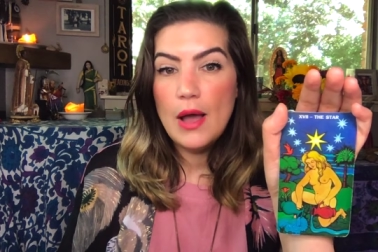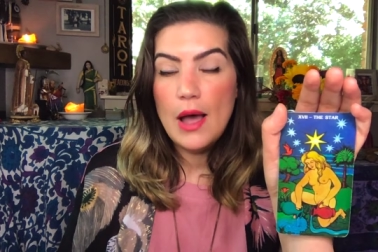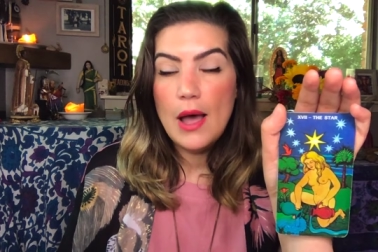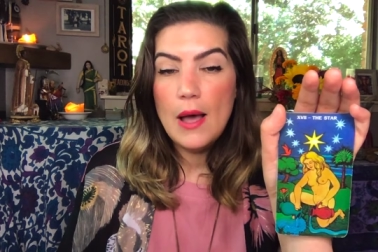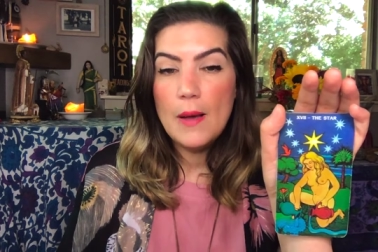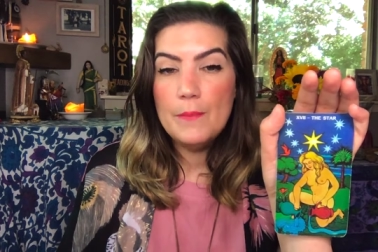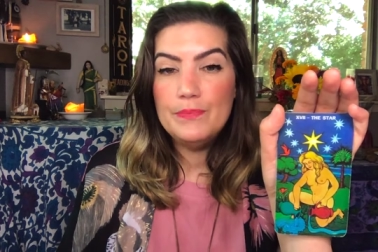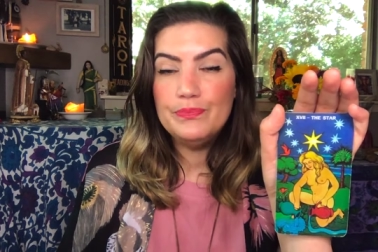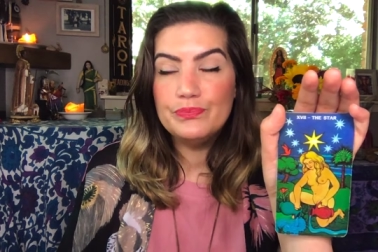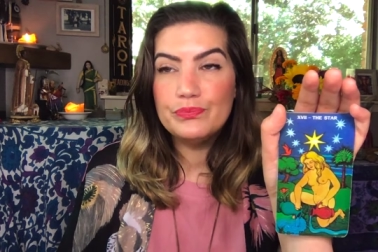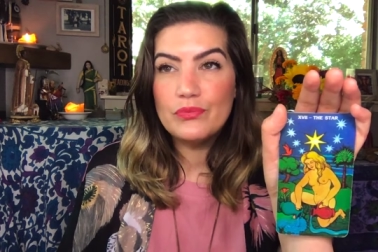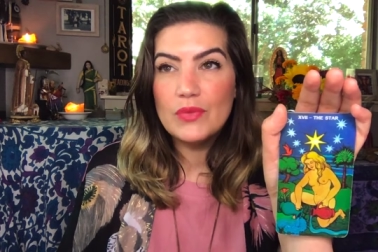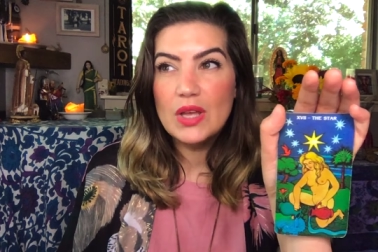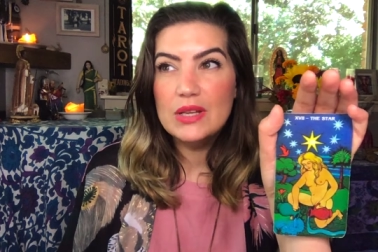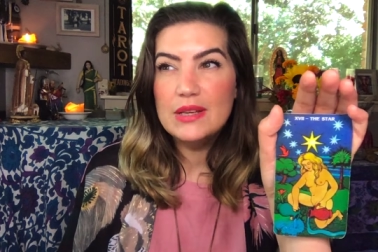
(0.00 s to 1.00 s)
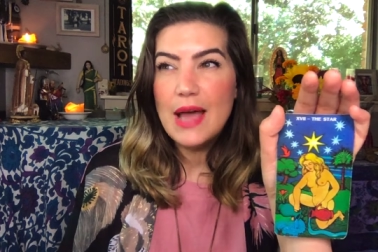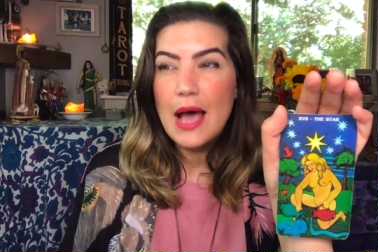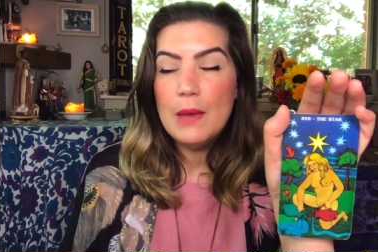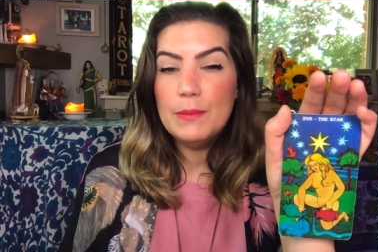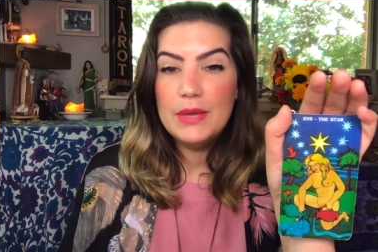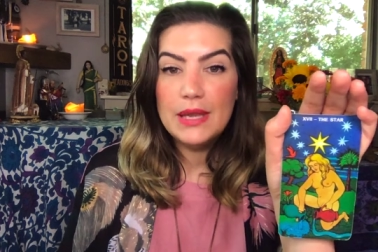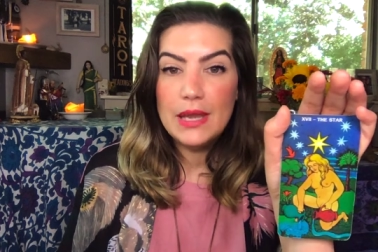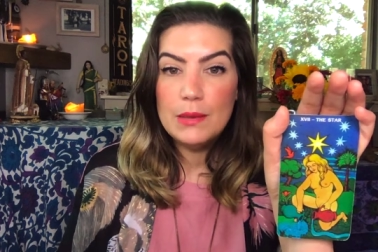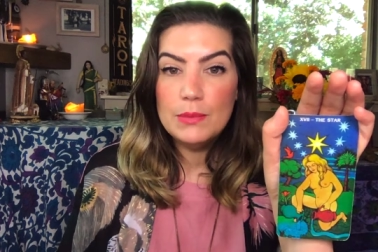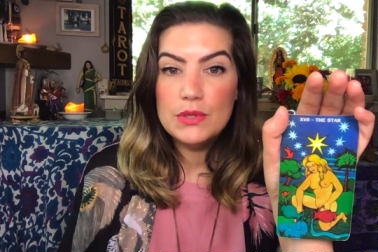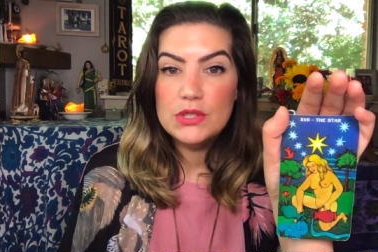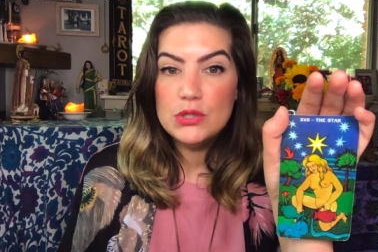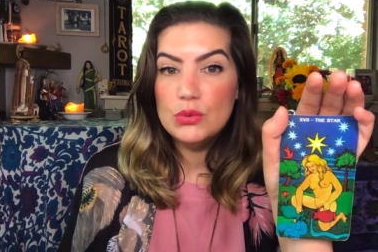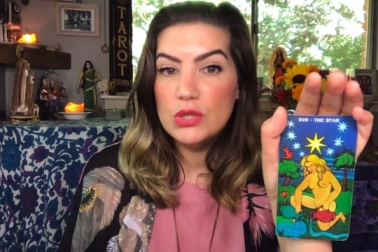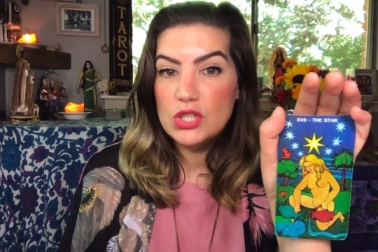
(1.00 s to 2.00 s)
um, not being able
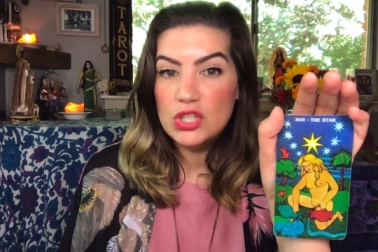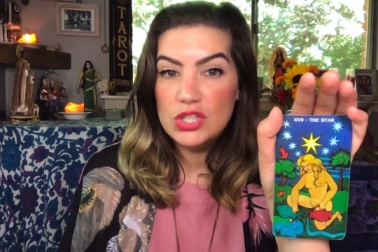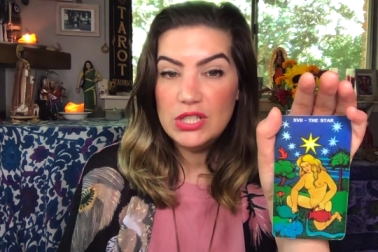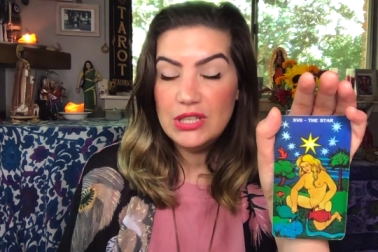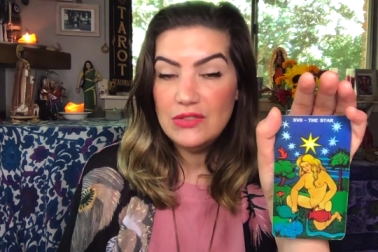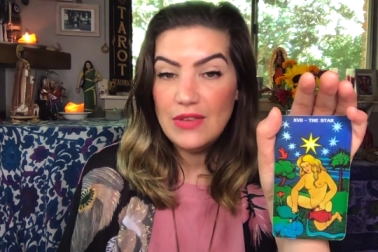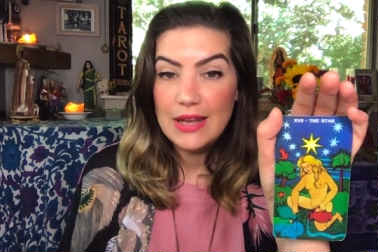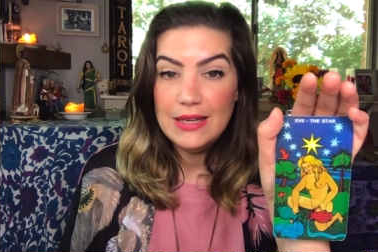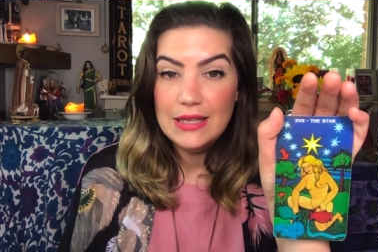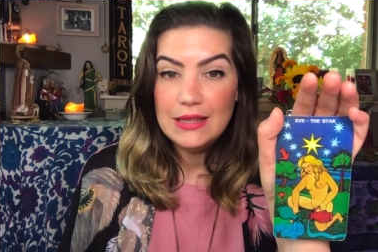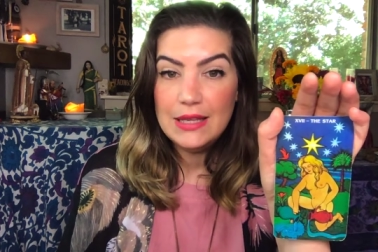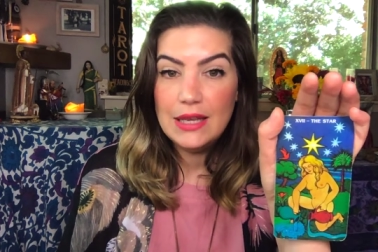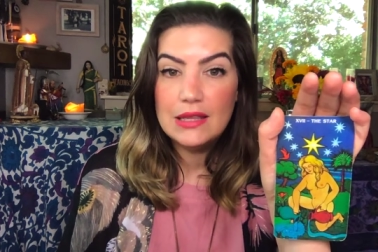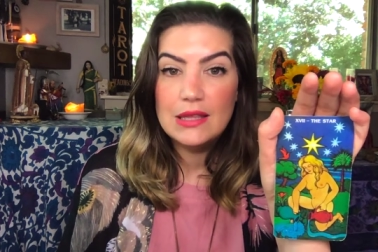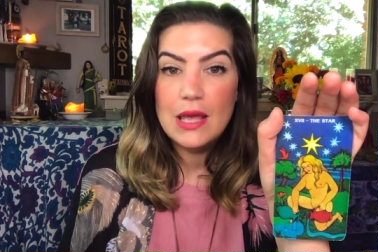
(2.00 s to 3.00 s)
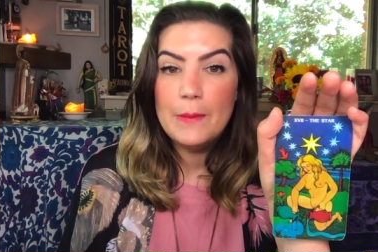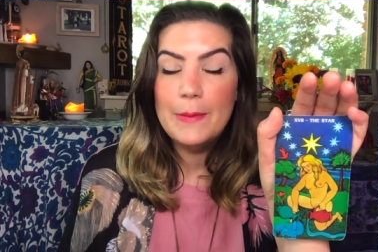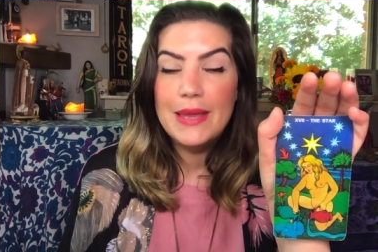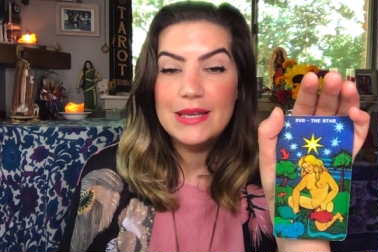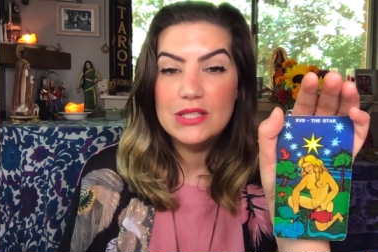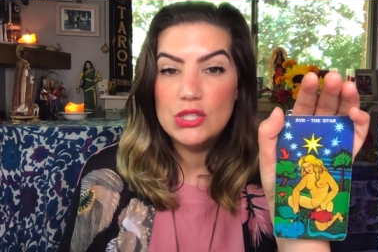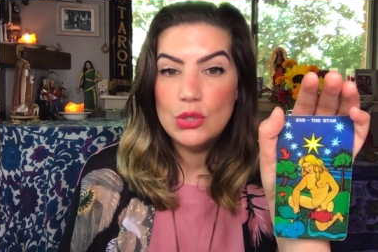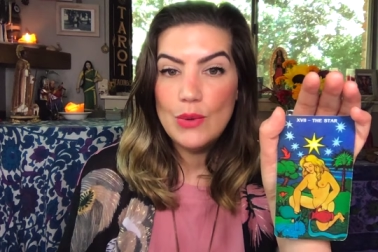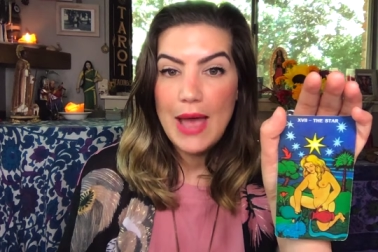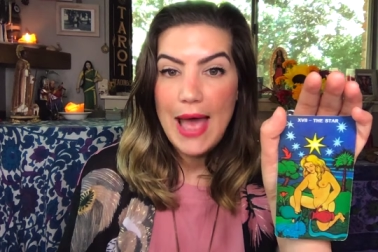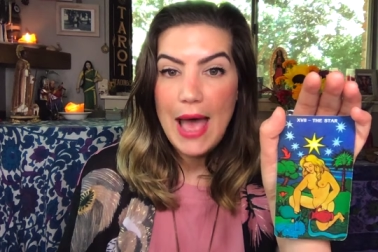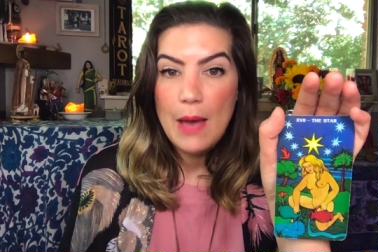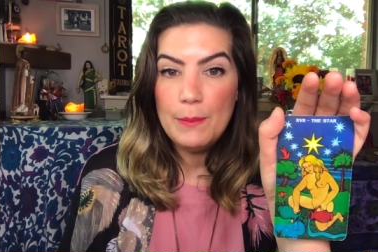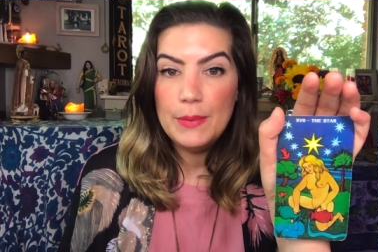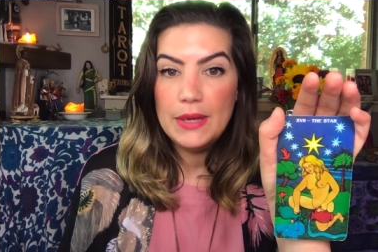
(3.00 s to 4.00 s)
to achieve anything that makes you
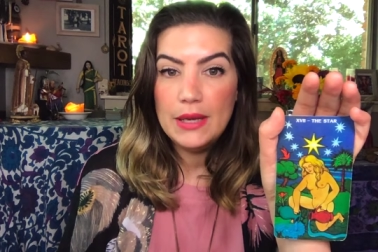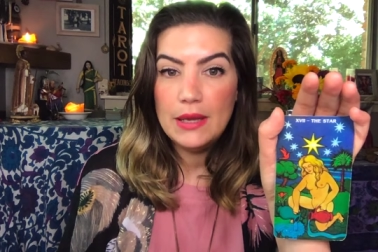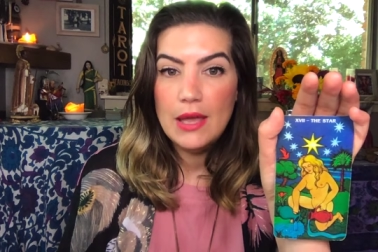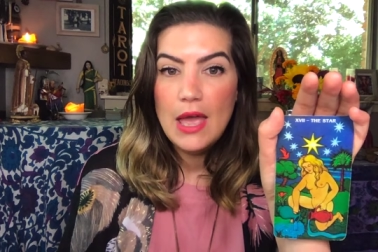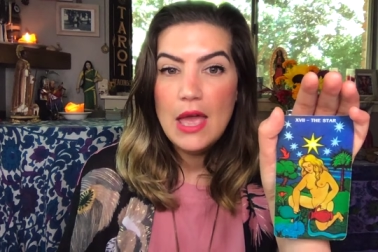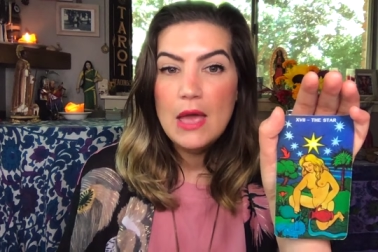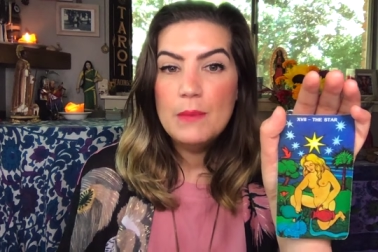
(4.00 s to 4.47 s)
happy